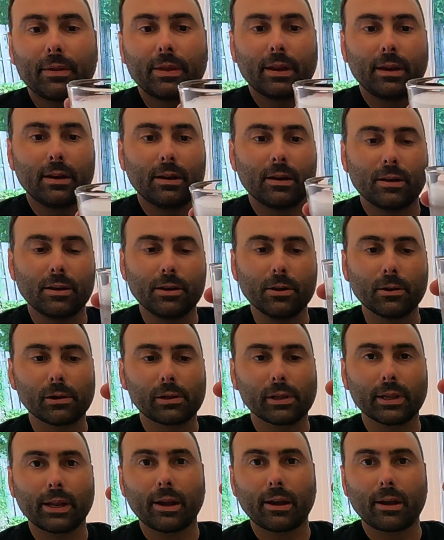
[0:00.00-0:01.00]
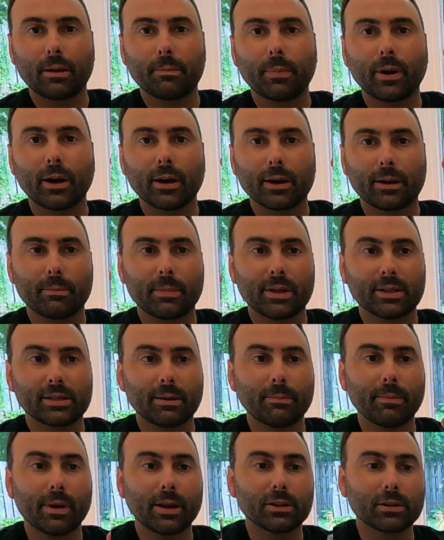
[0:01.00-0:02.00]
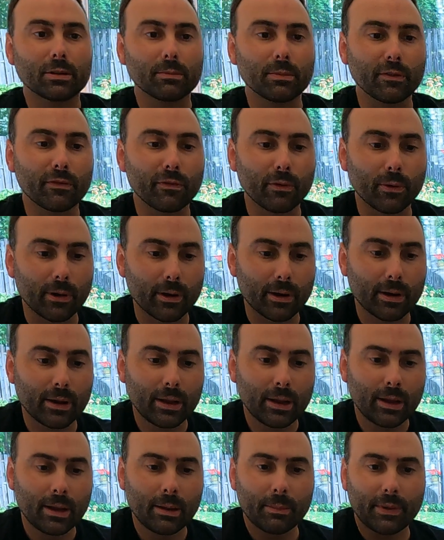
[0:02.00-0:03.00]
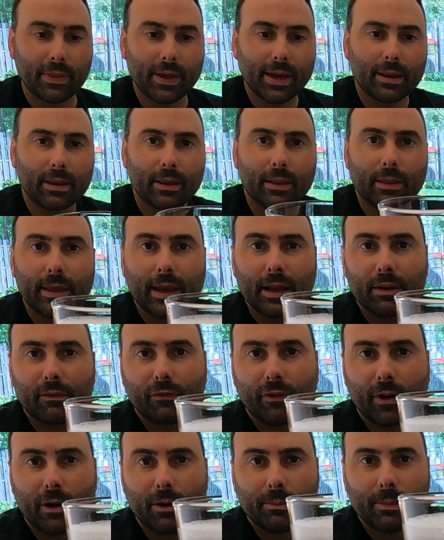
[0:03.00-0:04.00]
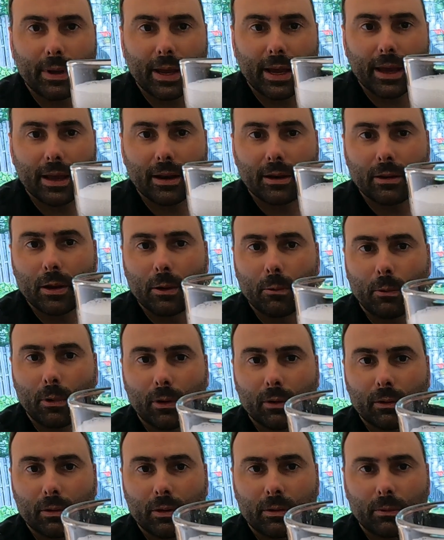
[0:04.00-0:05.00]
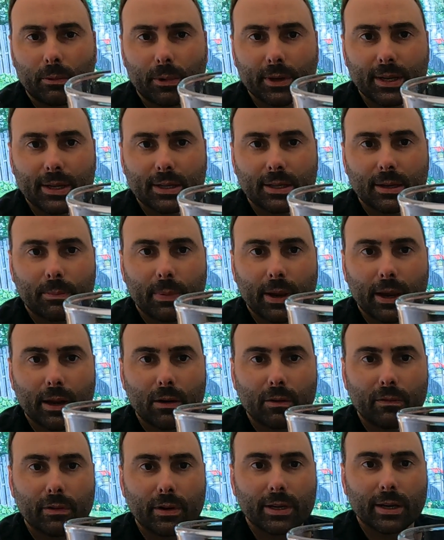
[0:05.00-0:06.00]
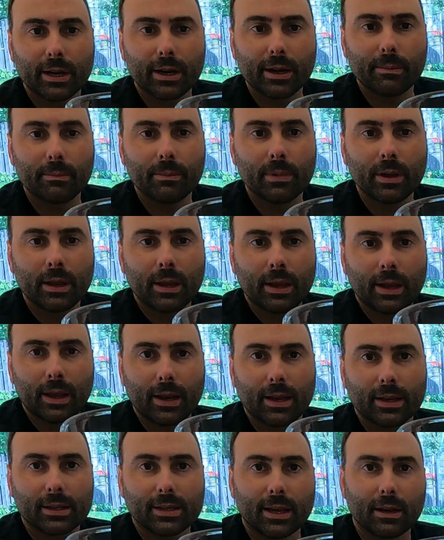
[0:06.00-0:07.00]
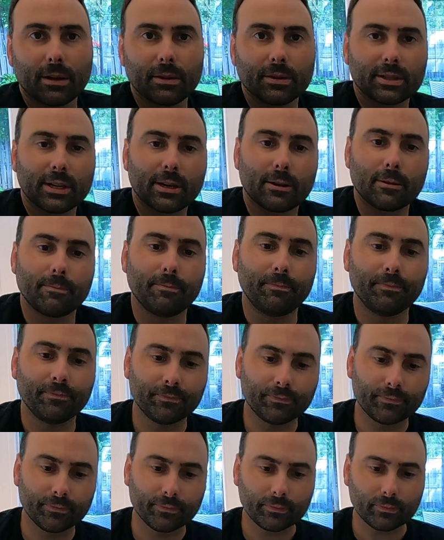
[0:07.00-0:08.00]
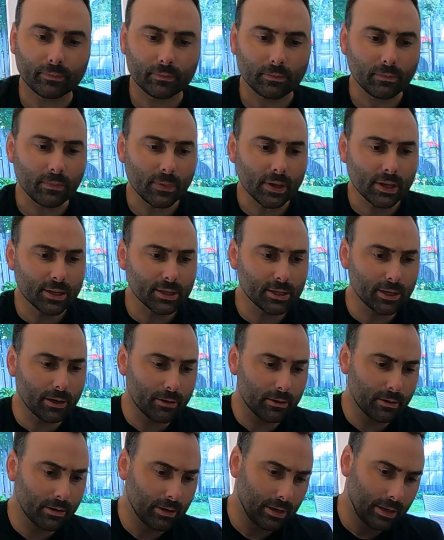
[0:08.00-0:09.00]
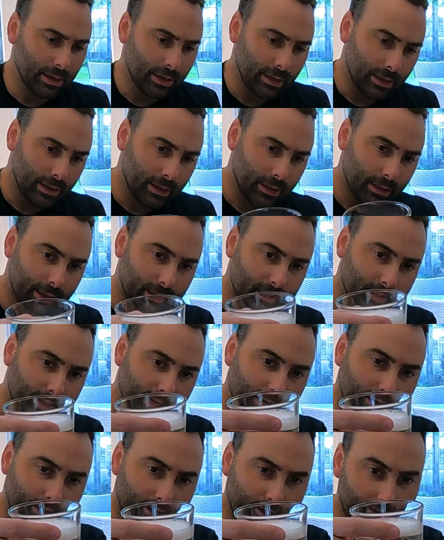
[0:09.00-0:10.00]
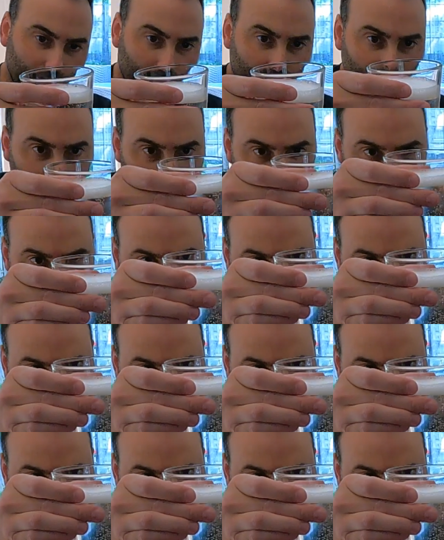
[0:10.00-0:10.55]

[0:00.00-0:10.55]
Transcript: the nucleated bottom, as I mentioned before. But that foam head will dissipate over time and it settles out. So let's take, yeah,